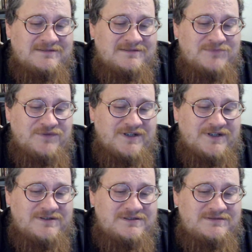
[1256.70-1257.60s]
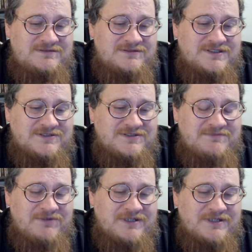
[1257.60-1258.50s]
Moving on, so she
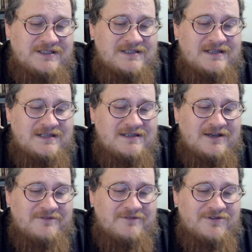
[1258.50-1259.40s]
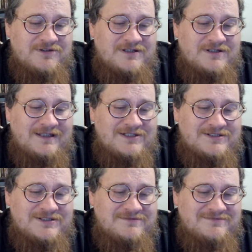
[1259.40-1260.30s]
might want to get that out of her
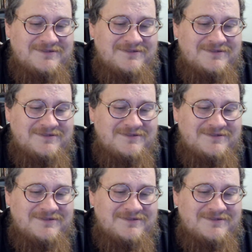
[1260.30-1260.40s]
collection.